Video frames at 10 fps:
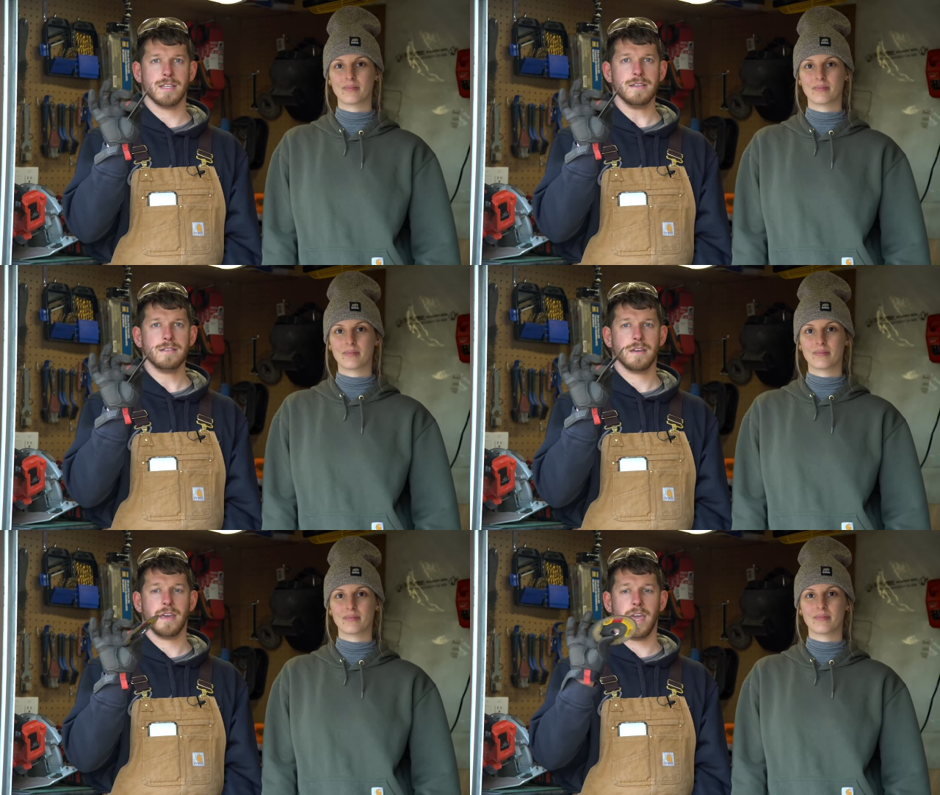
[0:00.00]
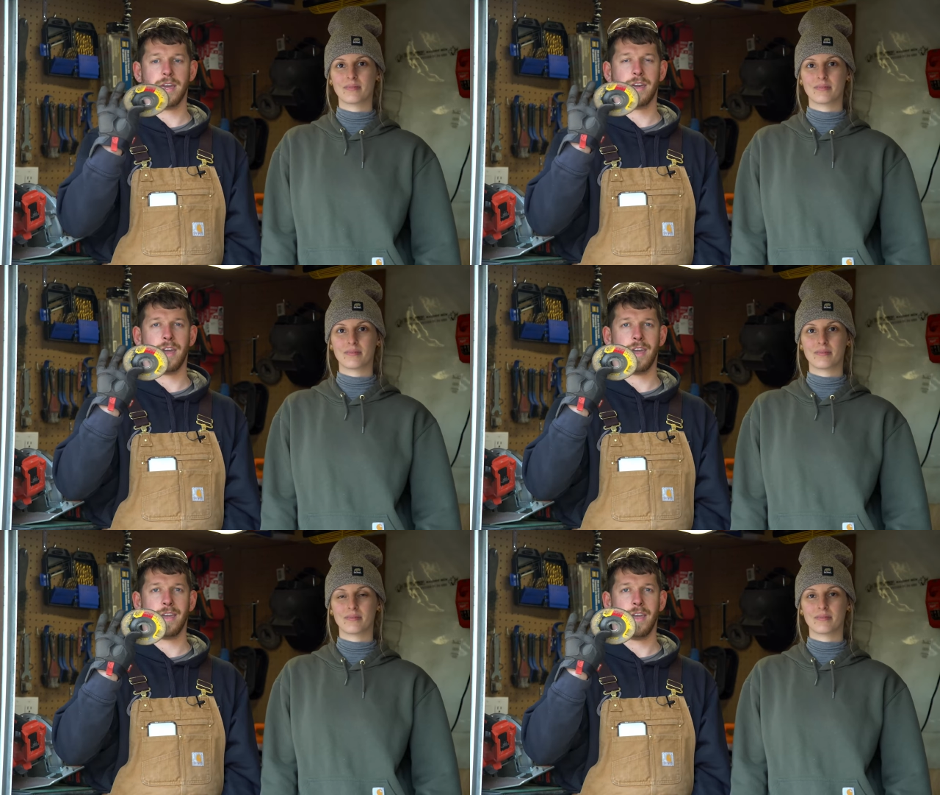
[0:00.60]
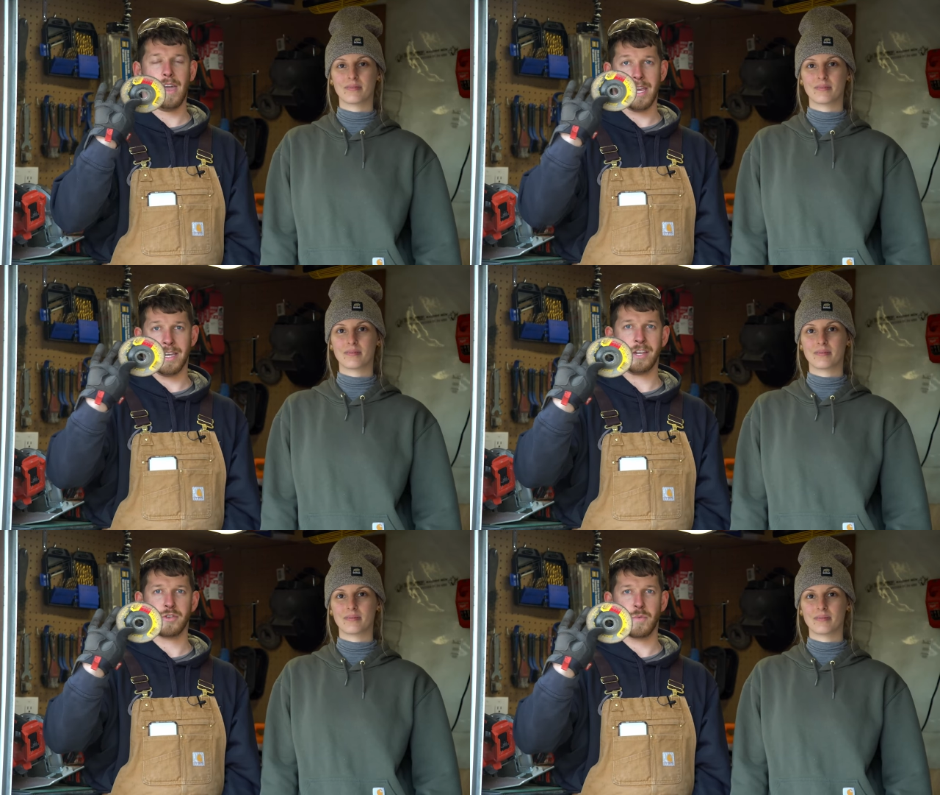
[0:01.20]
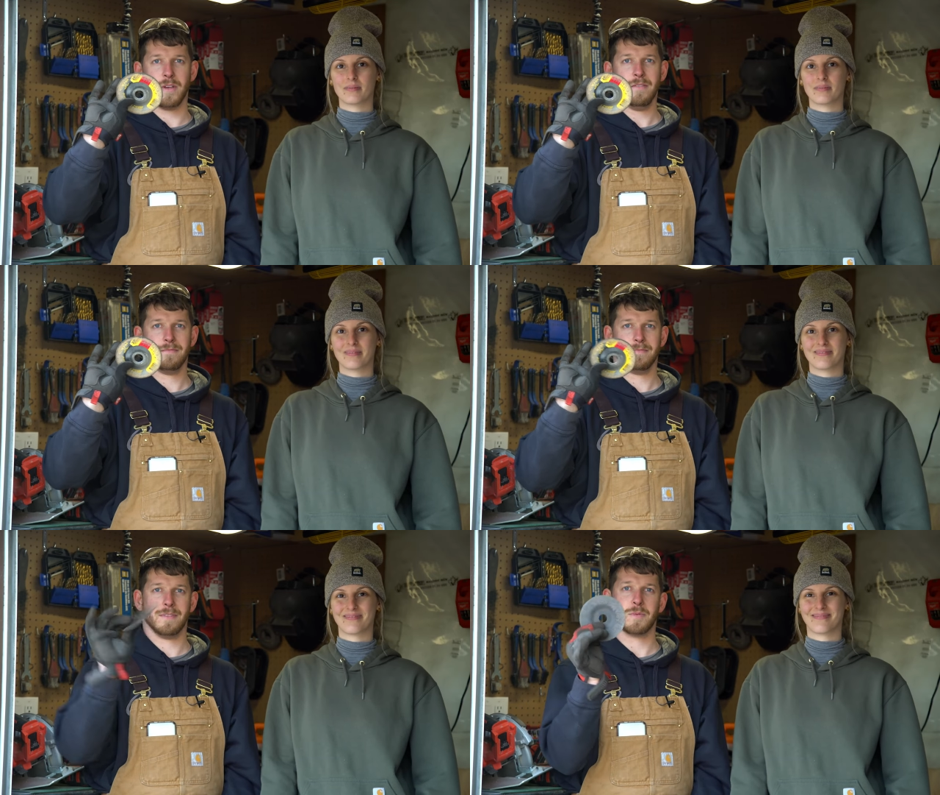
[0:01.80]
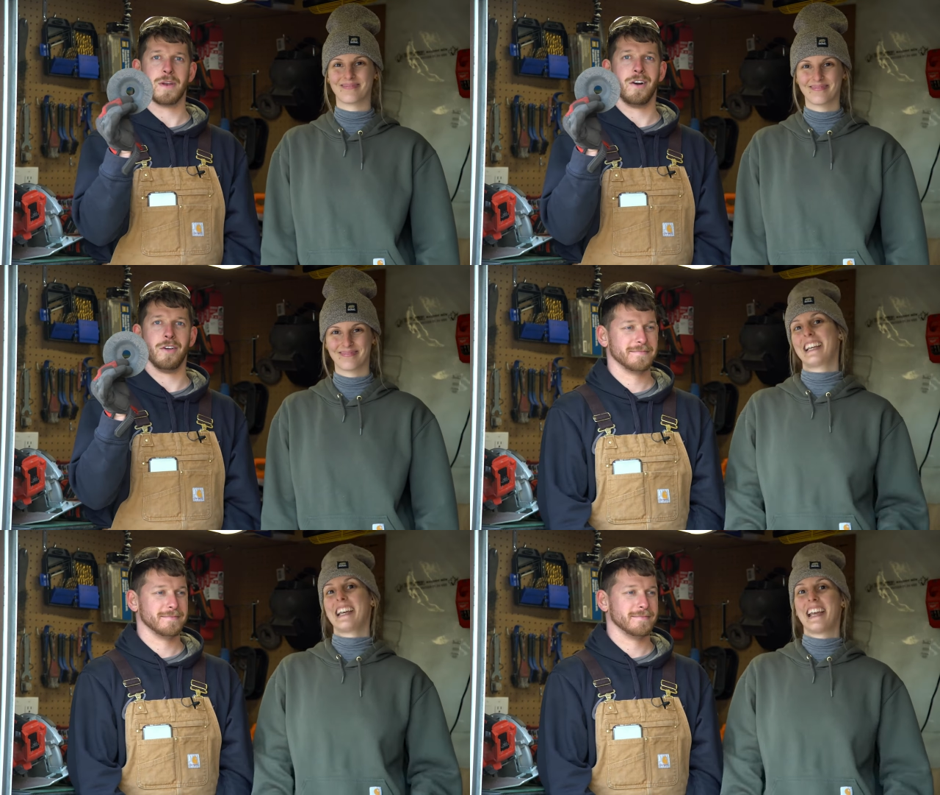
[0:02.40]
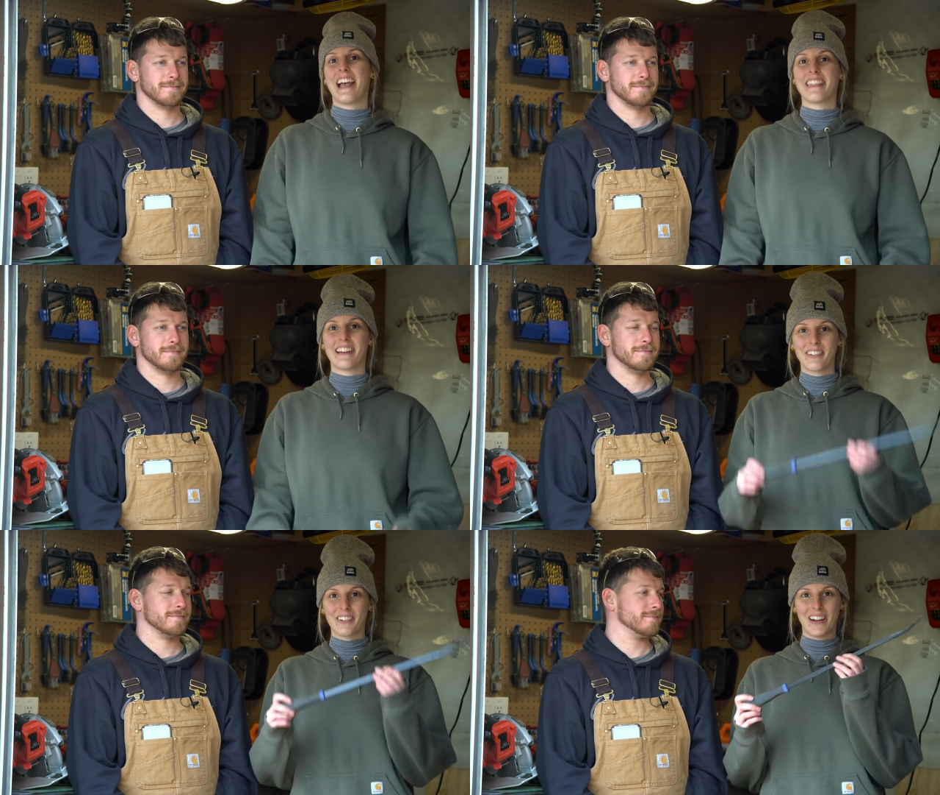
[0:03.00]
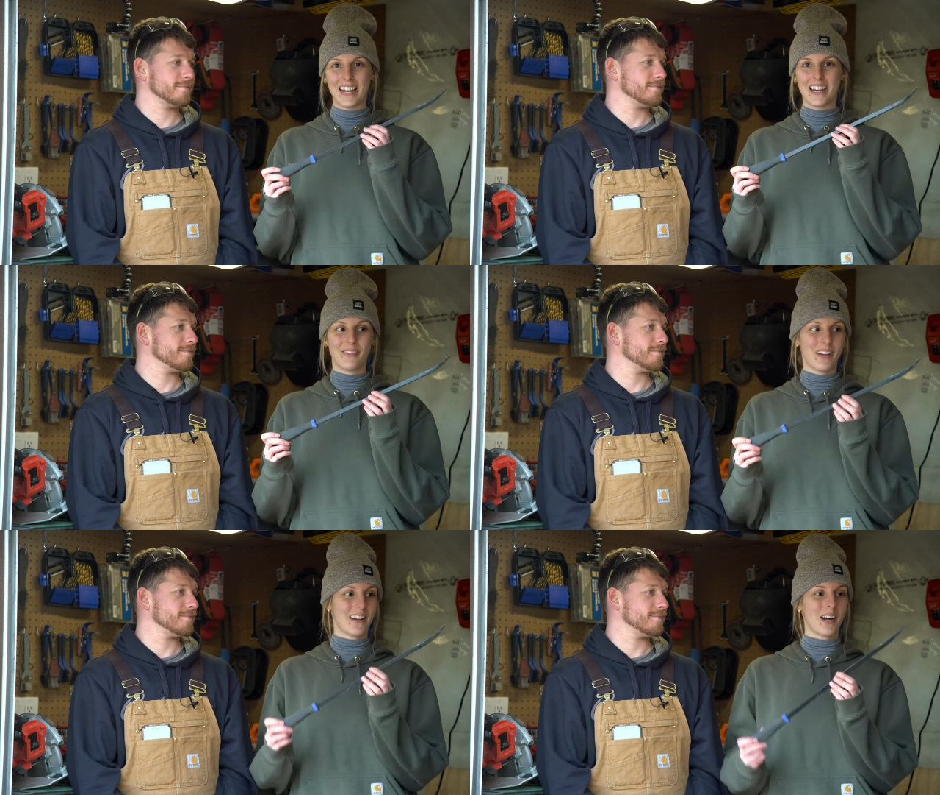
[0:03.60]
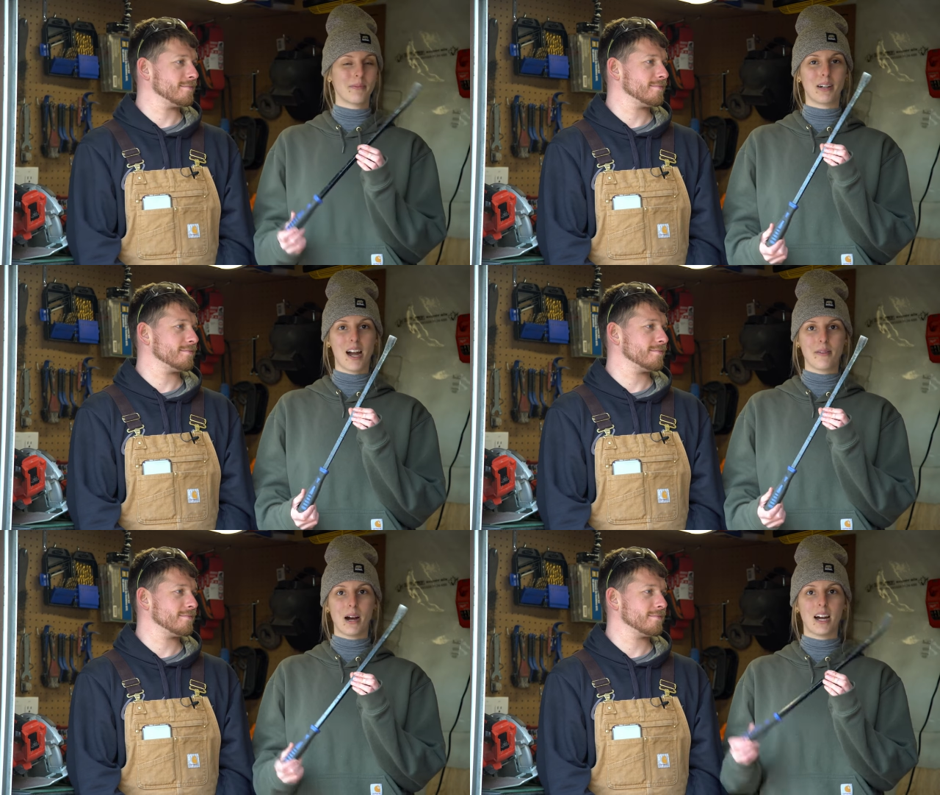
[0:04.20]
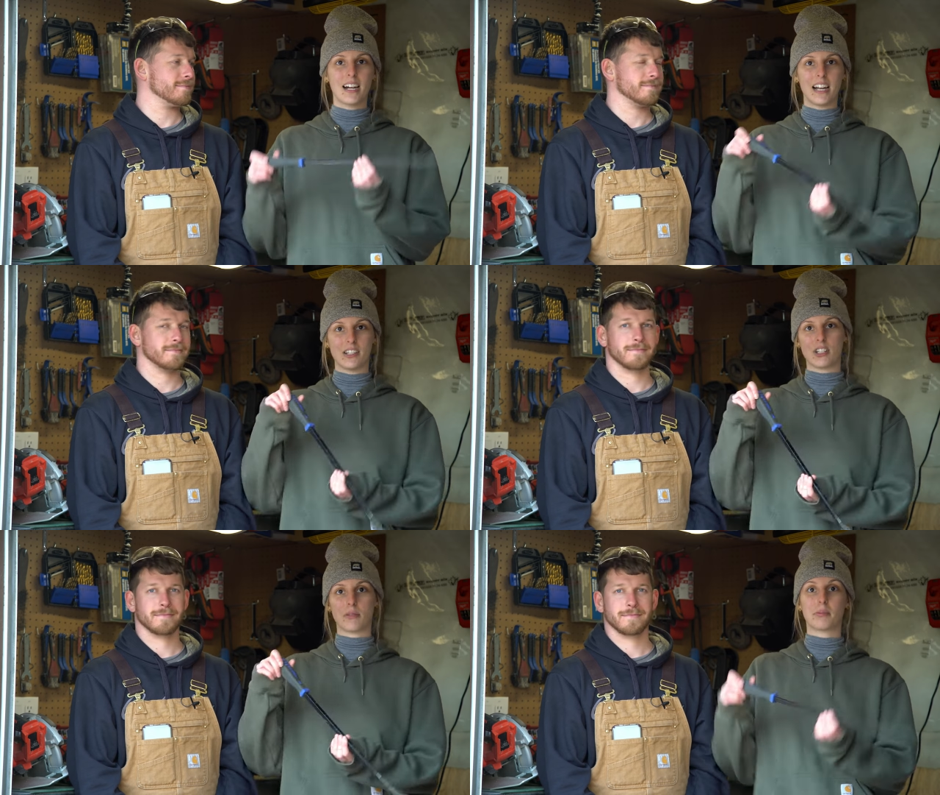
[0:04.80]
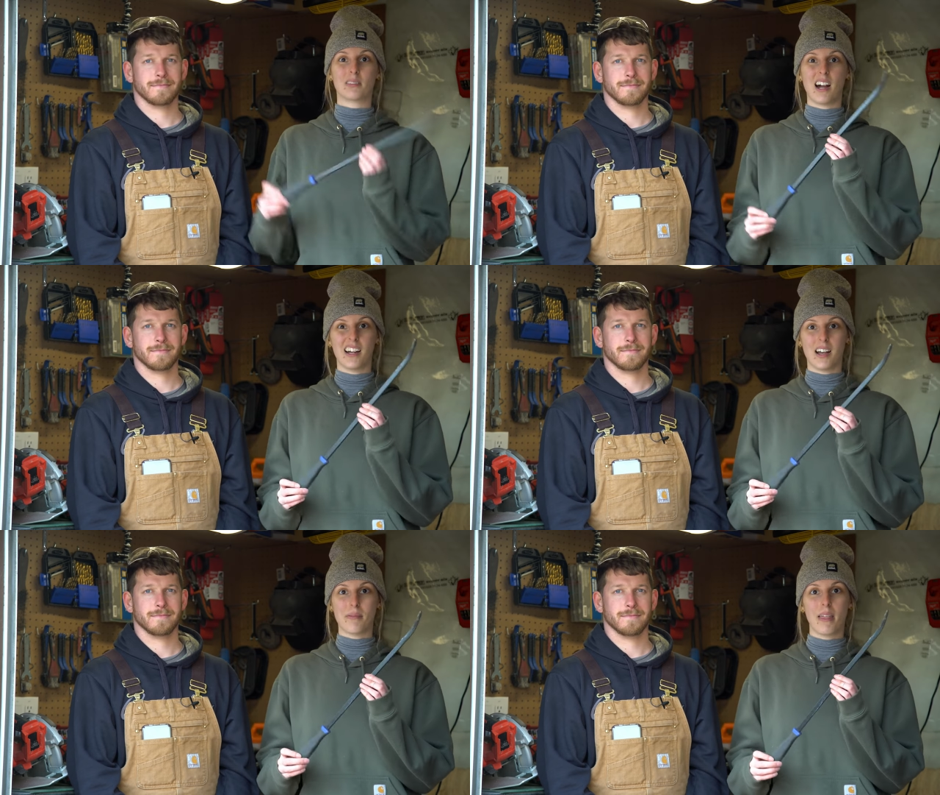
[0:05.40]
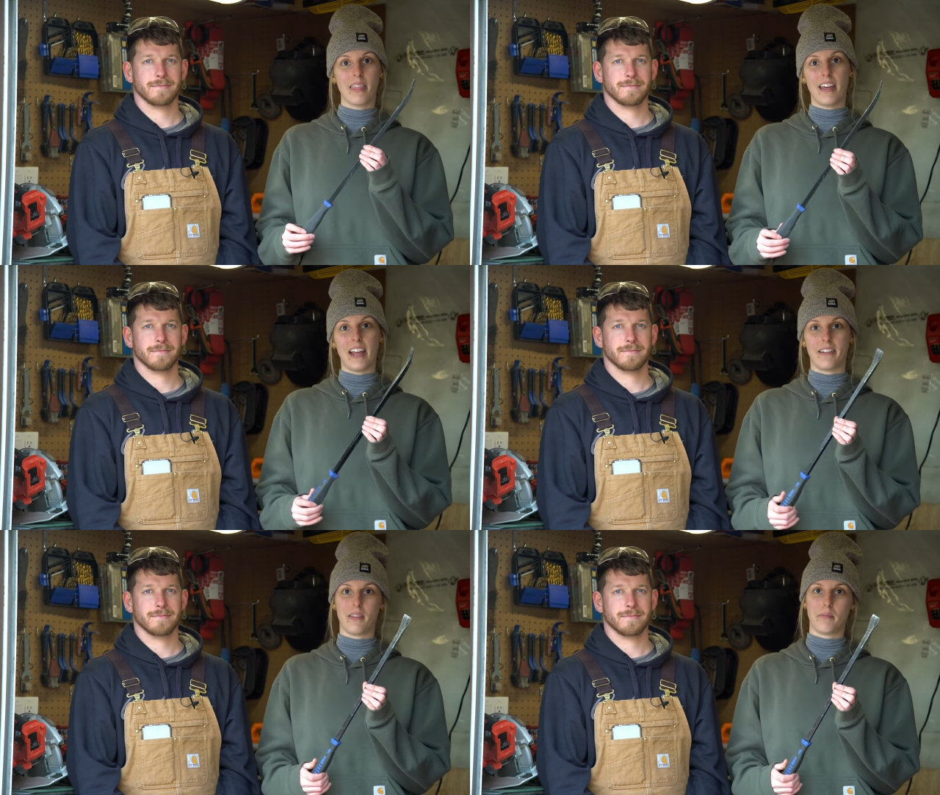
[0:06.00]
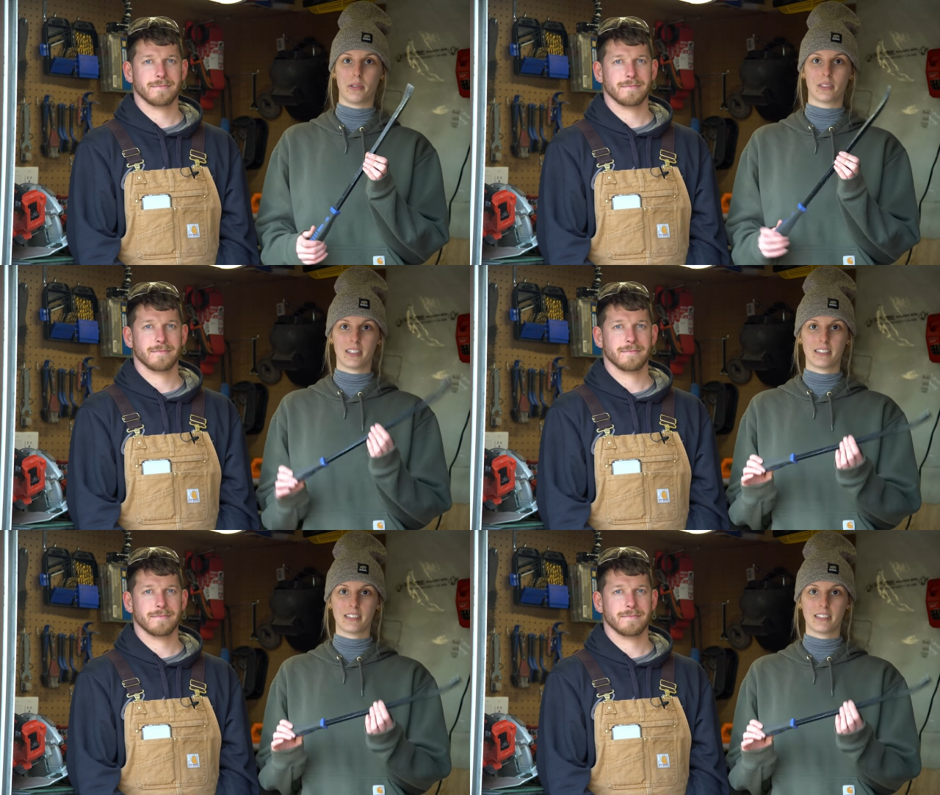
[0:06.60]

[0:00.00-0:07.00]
Speaker 1: disc, A K A a danger wheel. That's what I call them.
Speaker 2: And then we went in with our pry bar and just pried up the head of the bolt.